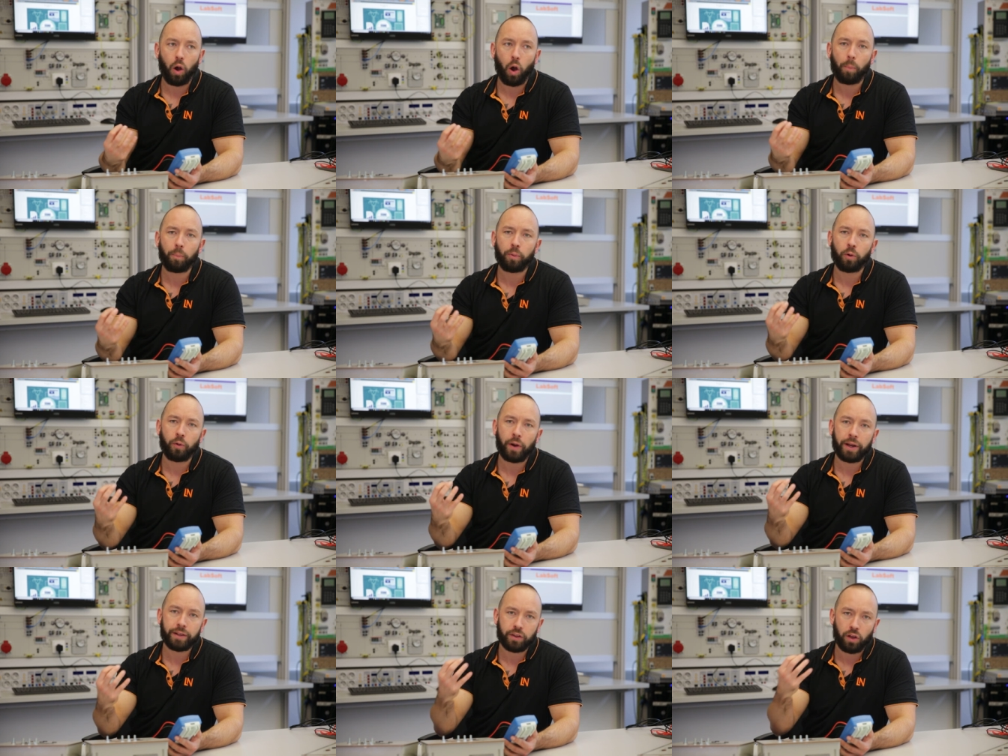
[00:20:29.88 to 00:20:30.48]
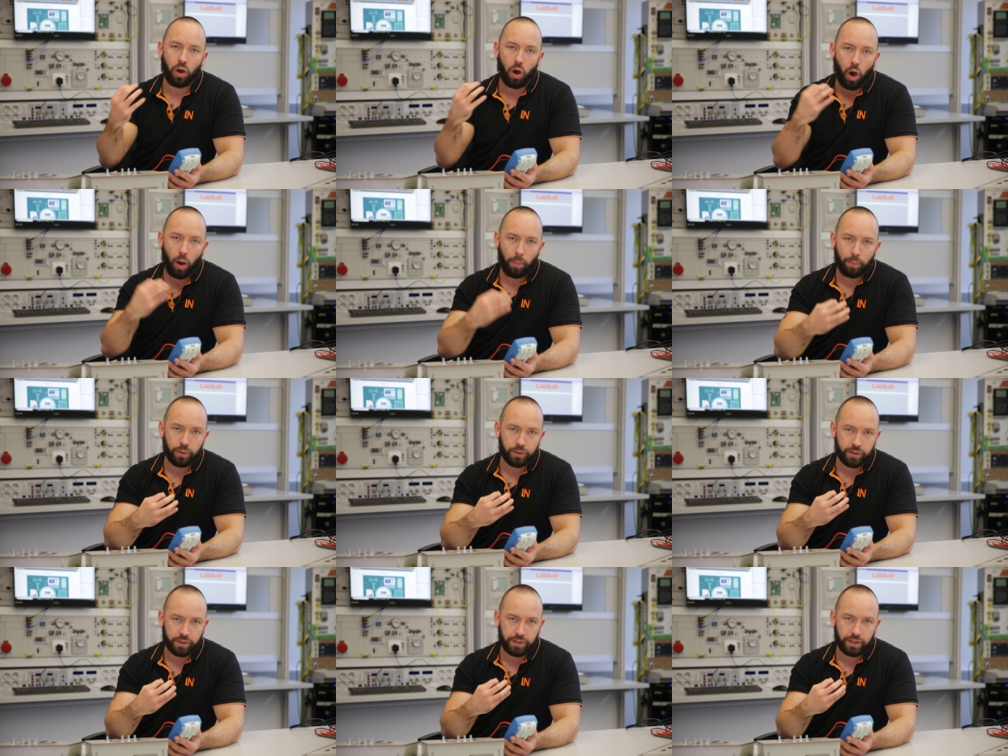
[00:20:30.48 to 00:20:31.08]
operate the
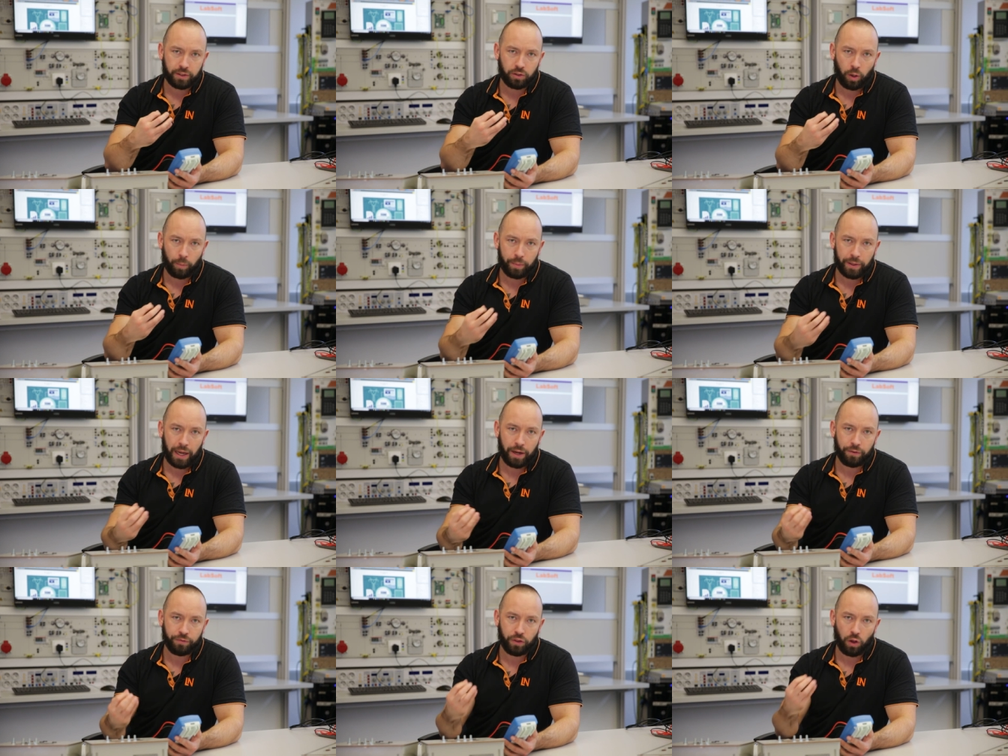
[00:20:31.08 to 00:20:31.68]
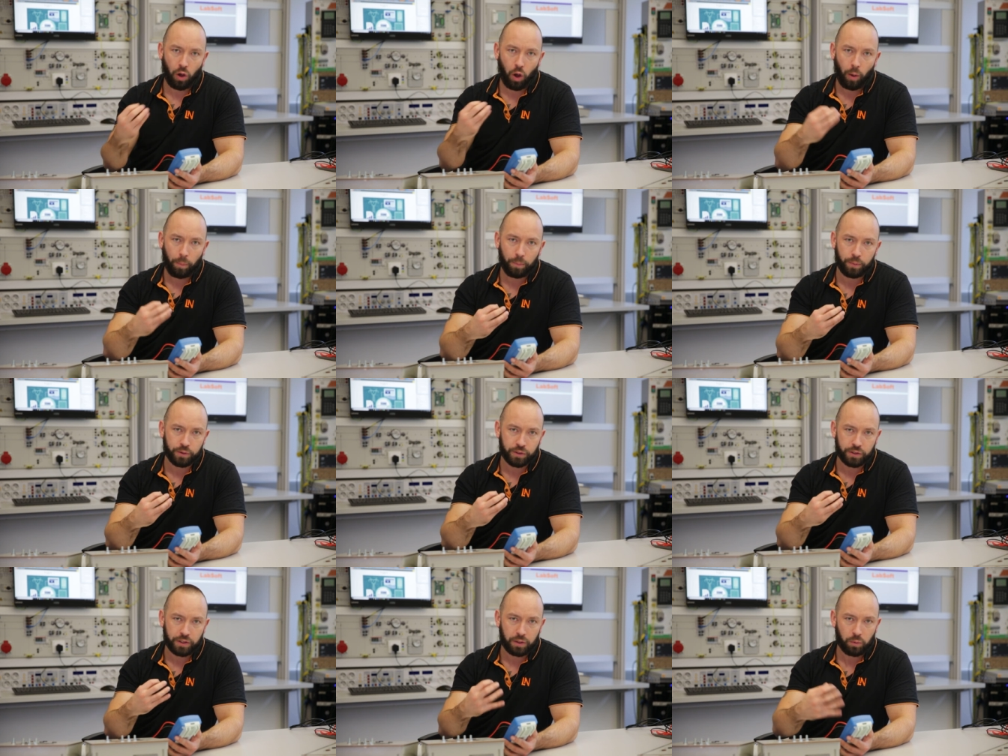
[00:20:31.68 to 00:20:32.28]
opposite or behave the
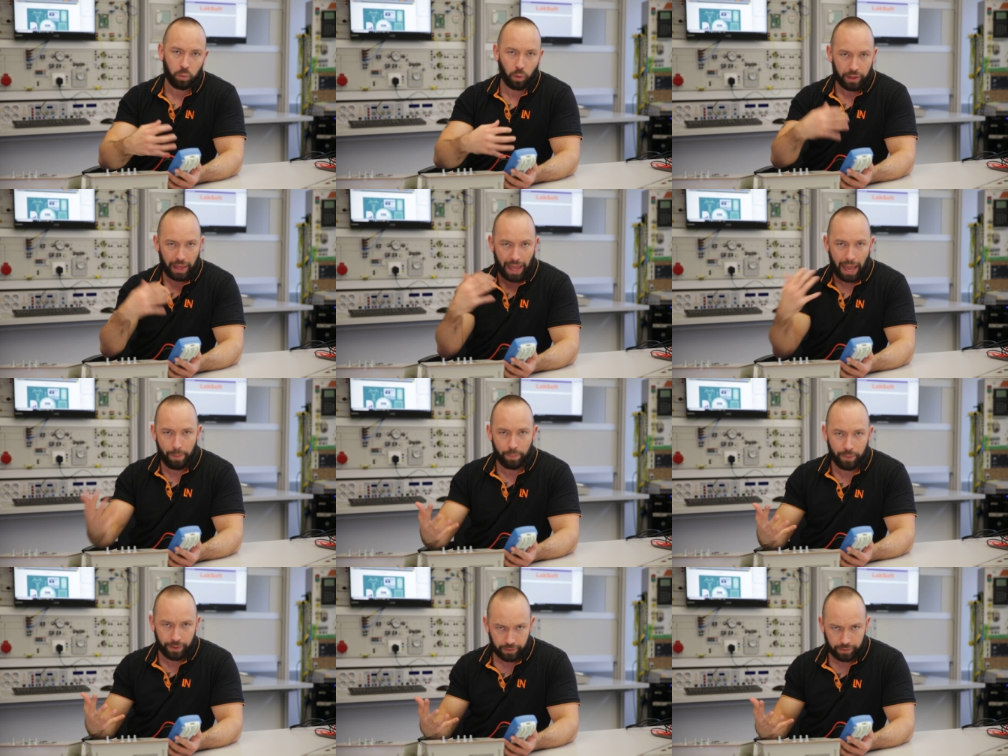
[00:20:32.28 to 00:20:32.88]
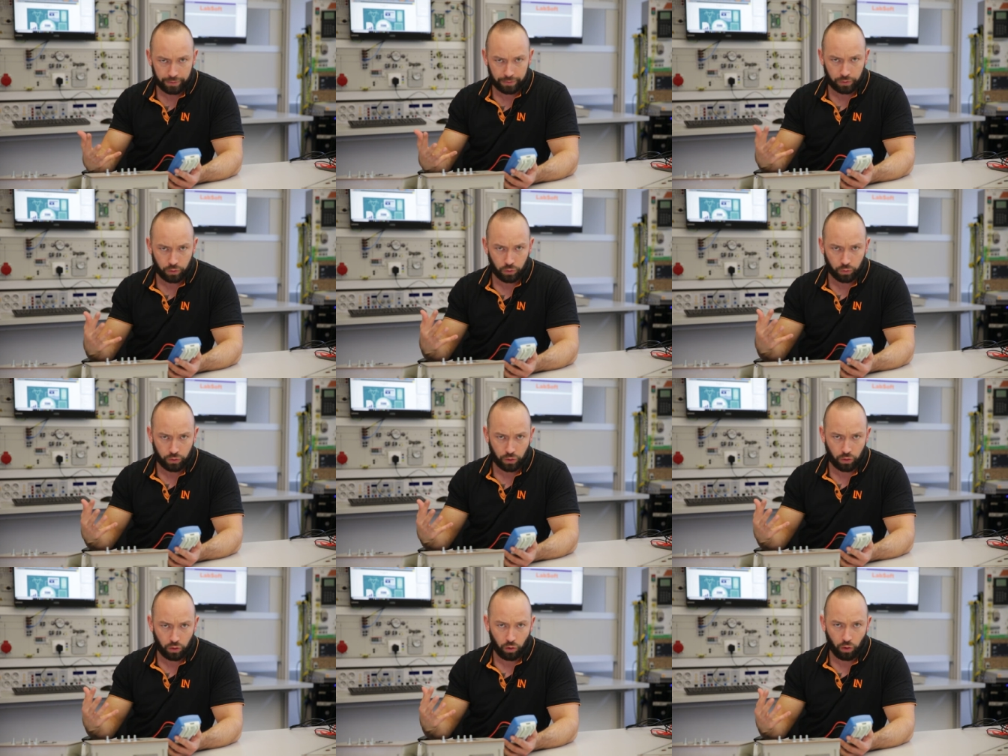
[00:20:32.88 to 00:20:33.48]
opposite what happened
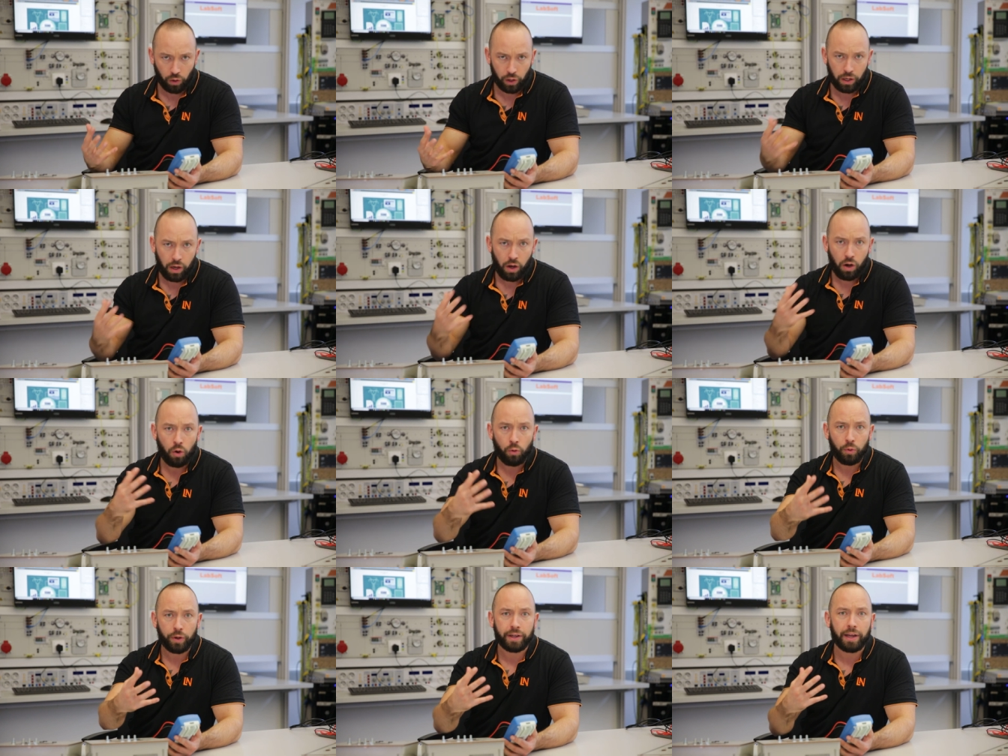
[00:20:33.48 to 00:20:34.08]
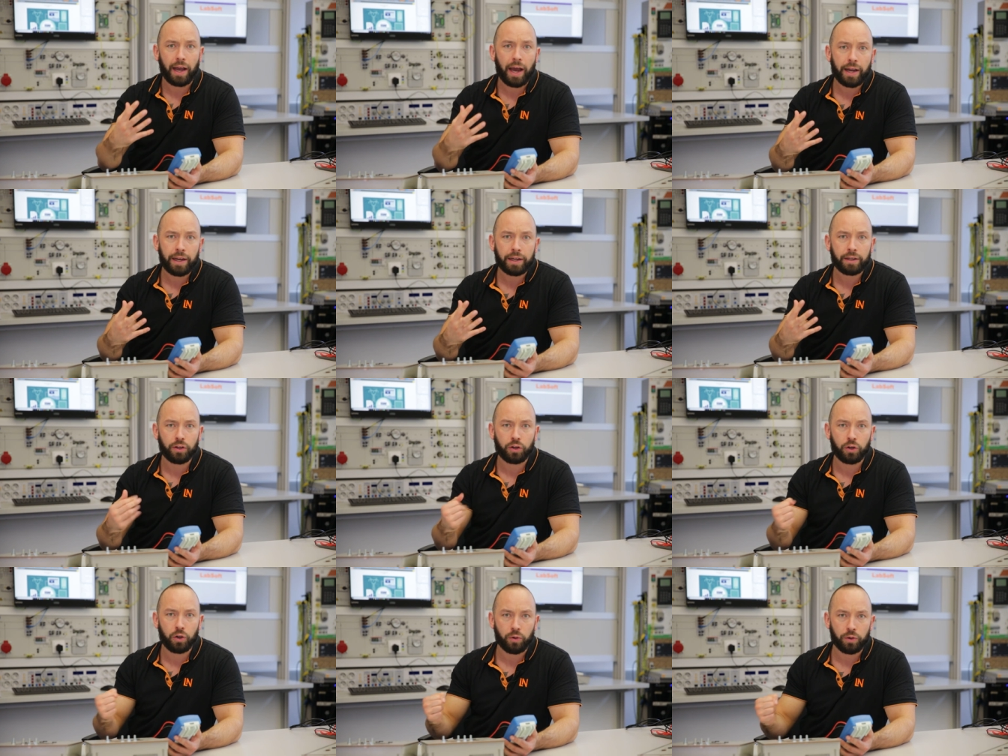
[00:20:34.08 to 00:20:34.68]
to the coil
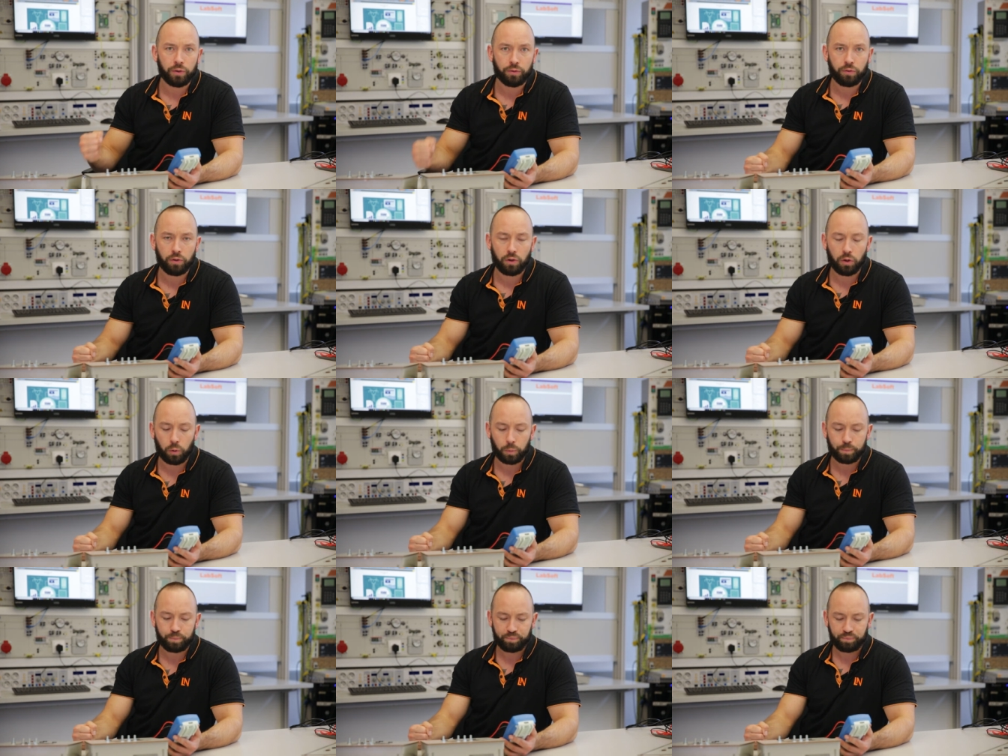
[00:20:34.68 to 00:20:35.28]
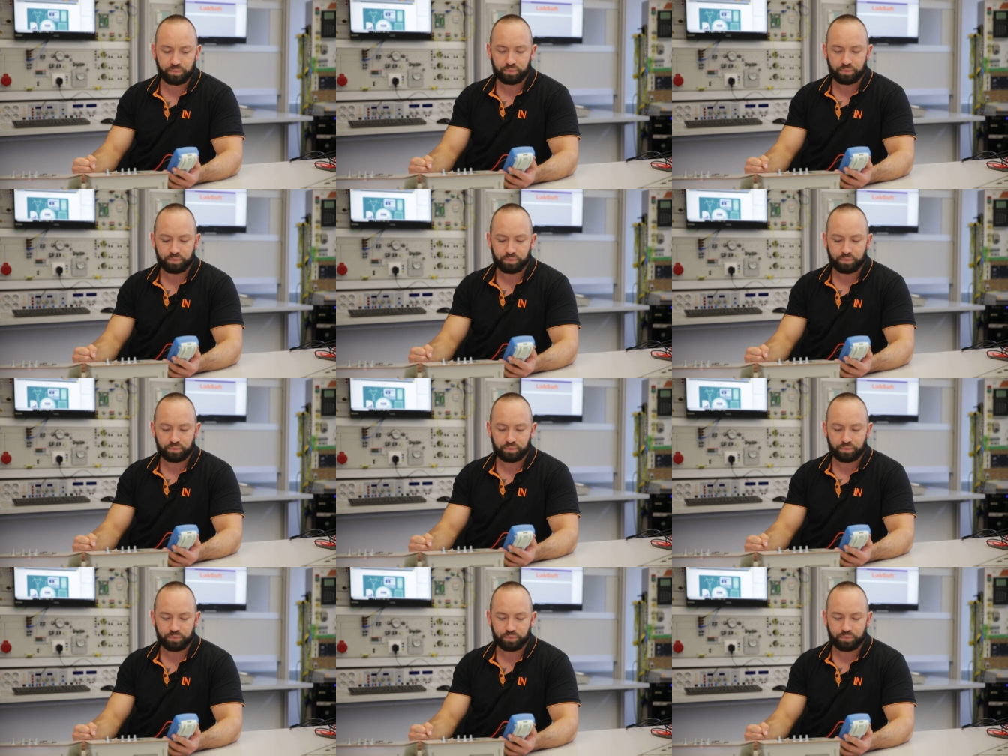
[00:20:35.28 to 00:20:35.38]
regarding the current flow.